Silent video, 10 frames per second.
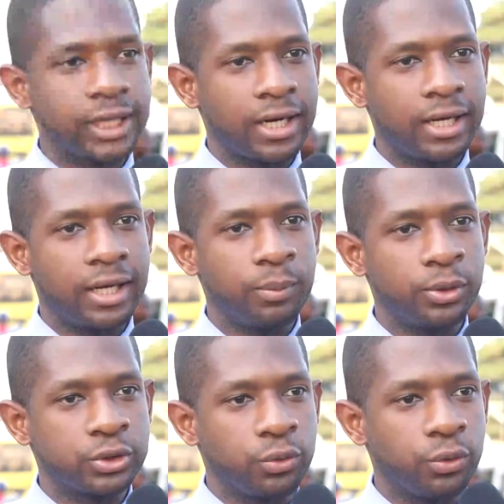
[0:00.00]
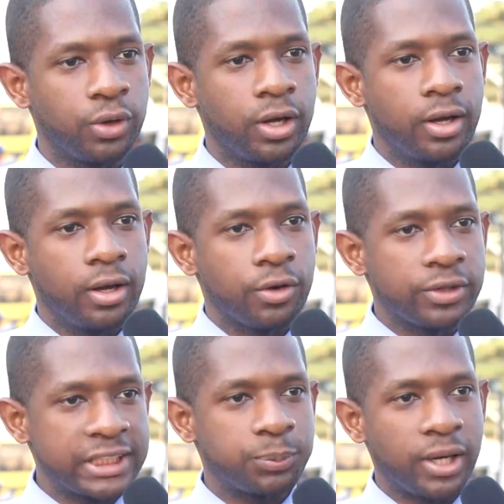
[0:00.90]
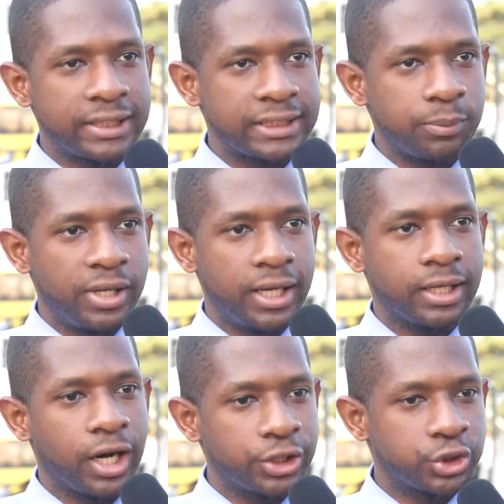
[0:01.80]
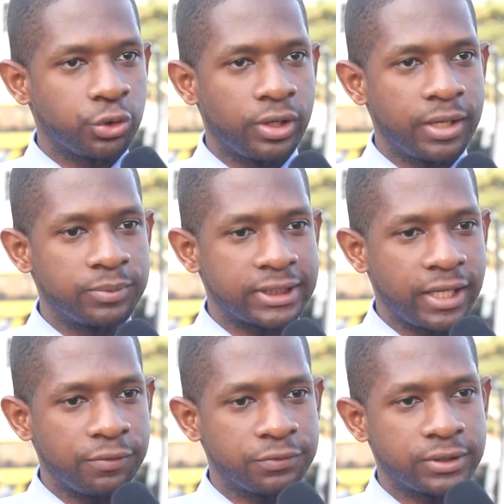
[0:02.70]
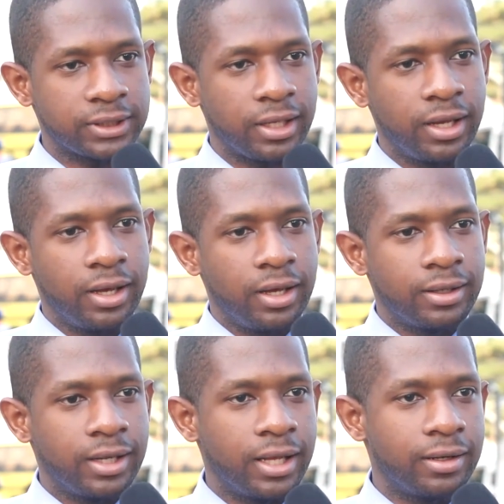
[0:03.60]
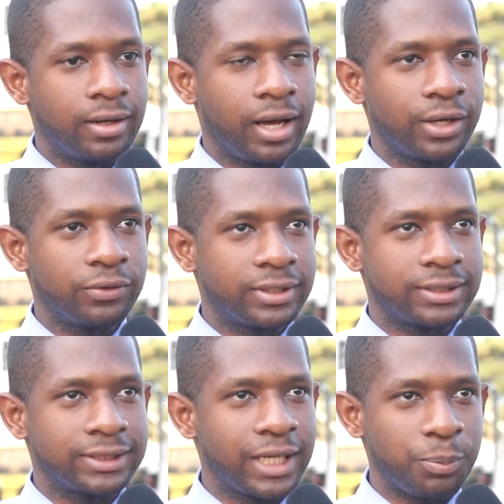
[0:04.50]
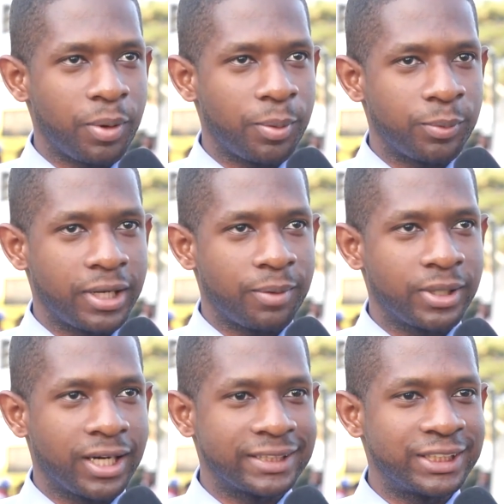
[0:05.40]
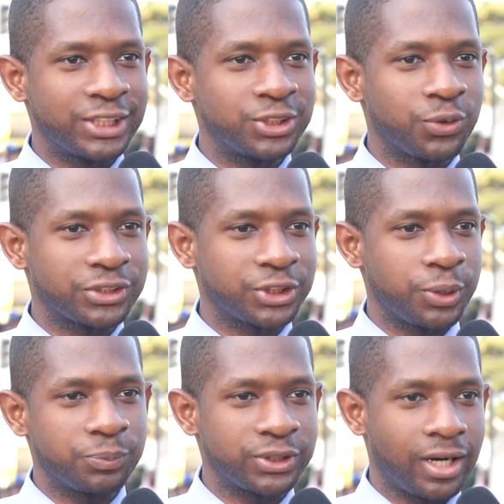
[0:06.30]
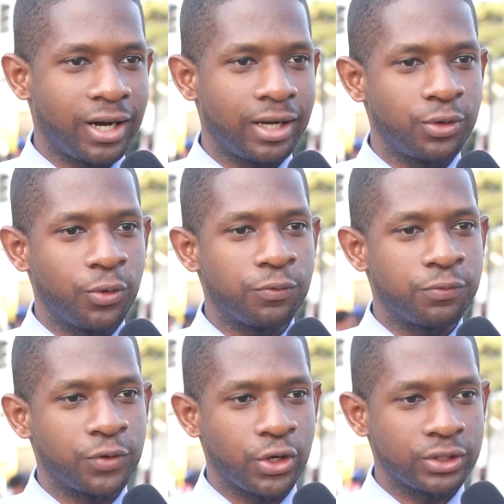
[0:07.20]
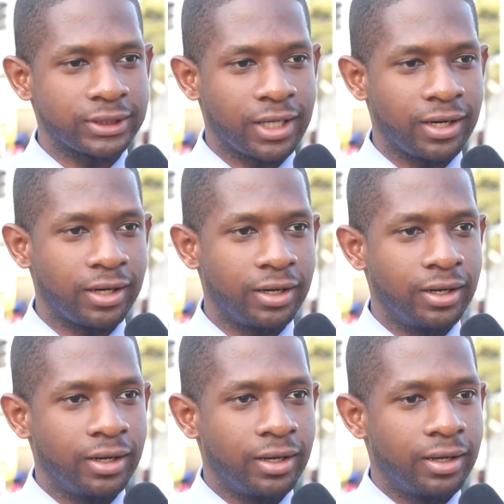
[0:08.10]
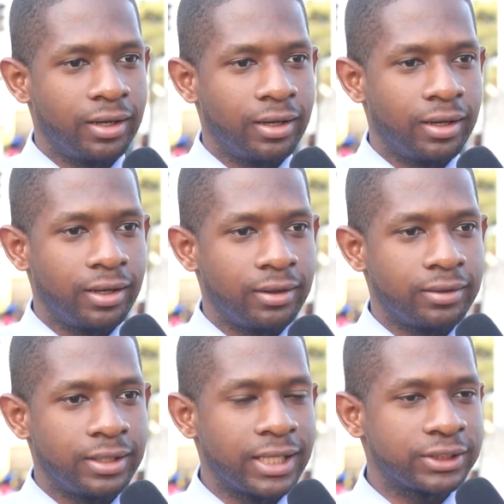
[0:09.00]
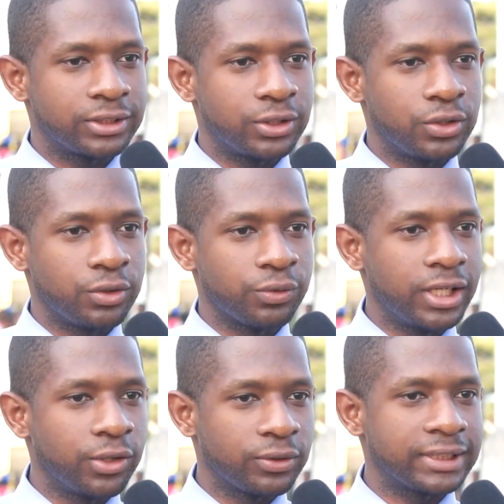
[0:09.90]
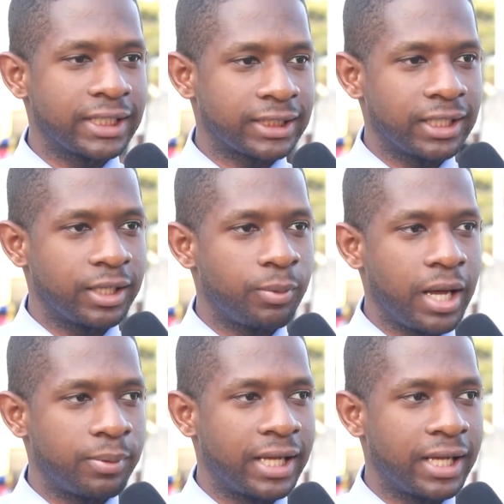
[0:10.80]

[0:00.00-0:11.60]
are able to responsibly control themselves, then I don't see a problem with that, because there's no scripture or no verse or there's really no section in the Bible